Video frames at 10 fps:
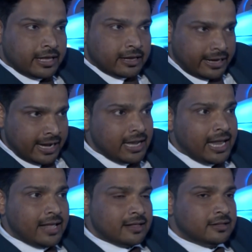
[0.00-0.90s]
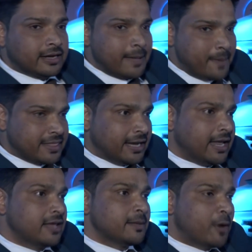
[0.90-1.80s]
currently the
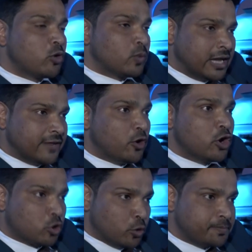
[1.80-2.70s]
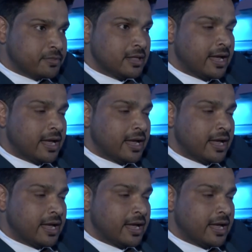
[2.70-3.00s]
capacity is about 24 troops